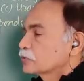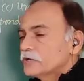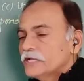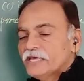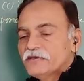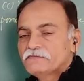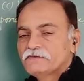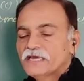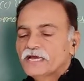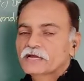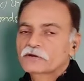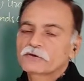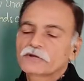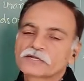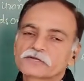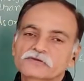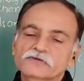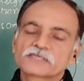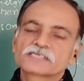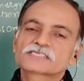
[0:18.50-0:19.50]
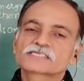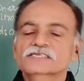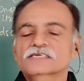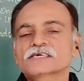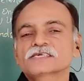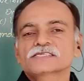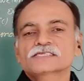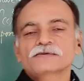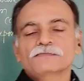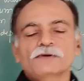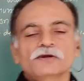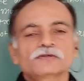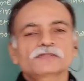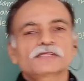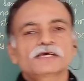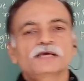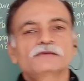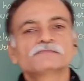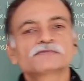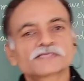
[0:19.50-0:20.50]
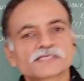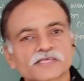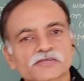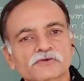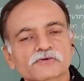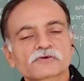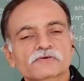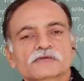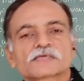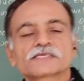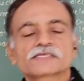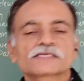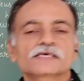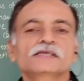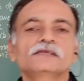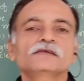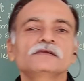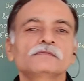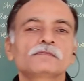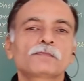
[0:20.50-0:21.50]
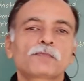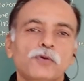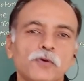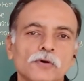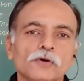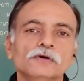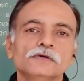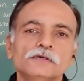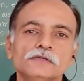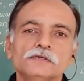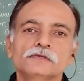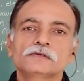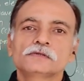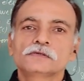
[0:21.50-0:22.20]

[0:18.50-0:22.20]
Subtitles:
Today we are going to discuss about the MCQ question 4,